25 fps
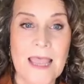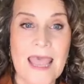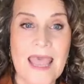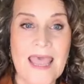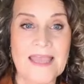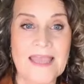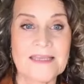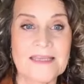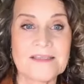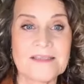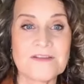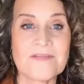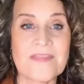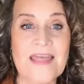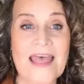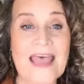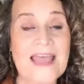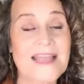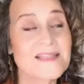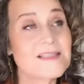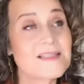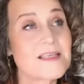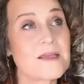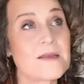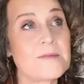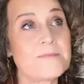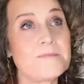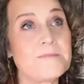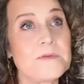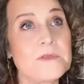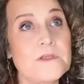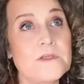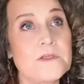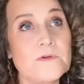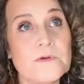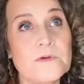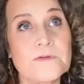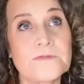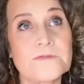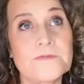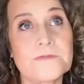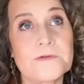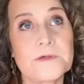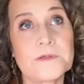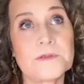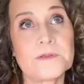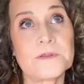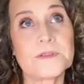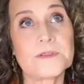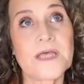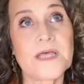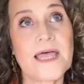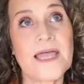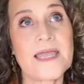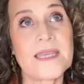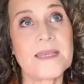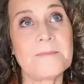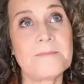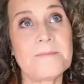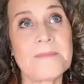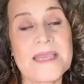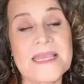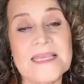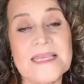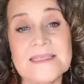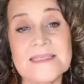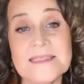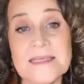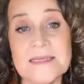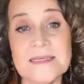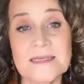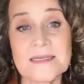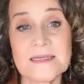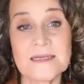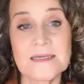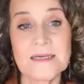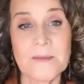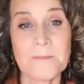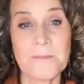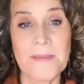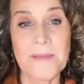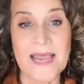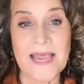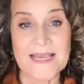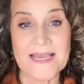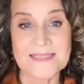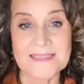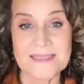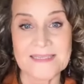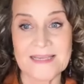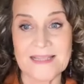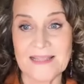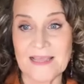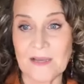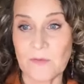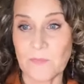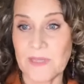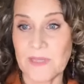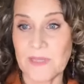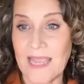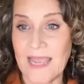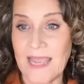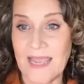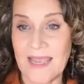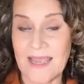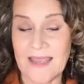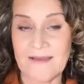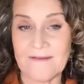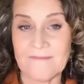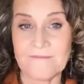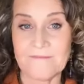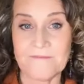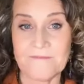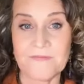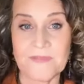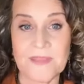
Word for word: And that's a beautiful and amazing capacity that we have,